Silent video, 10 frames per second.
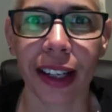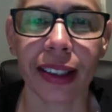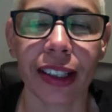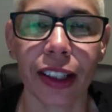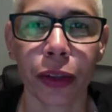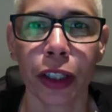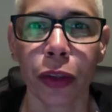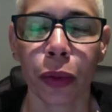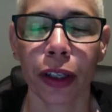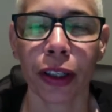It's Chris
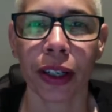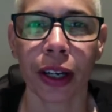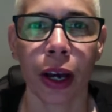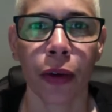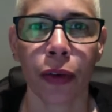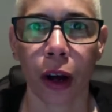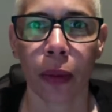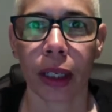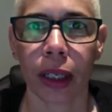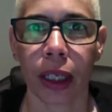Wood
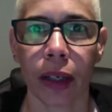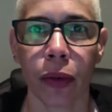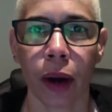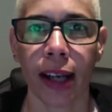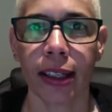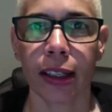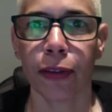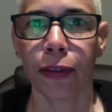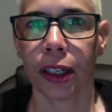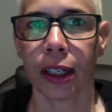from the Rising
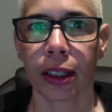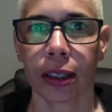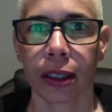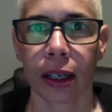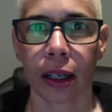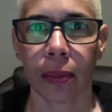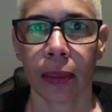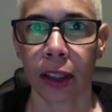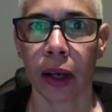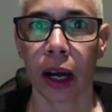Phoenix
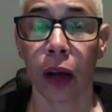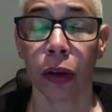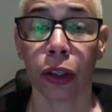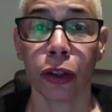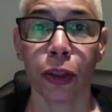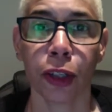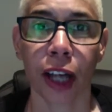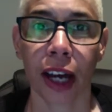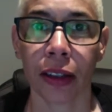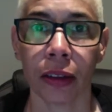Mental Health YouTube channel,